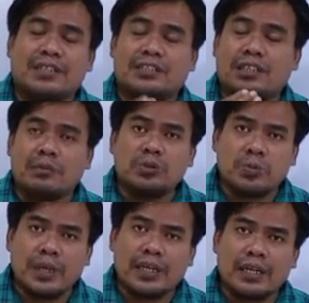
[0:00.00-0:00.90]
the same
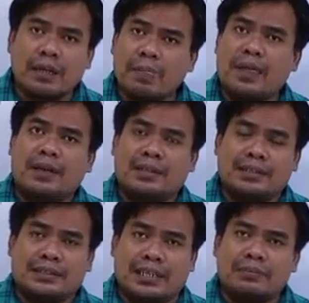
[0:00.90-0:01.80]
spelling,
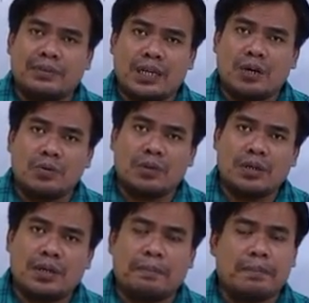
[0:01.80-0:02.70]
same sound,
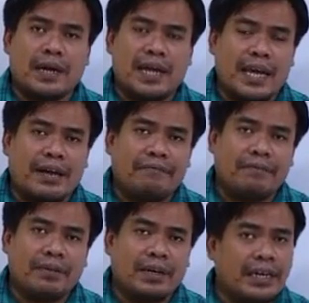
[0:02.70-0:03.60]
but have
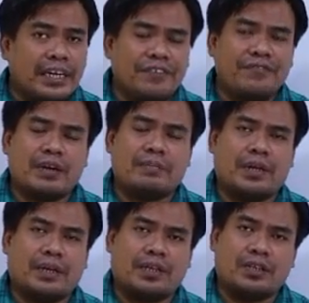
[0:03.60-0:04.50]
different
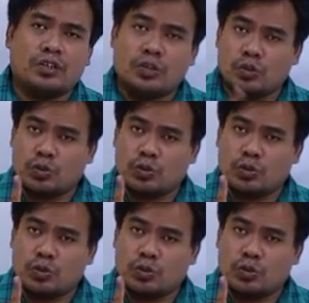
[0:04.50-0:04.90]
meaning. So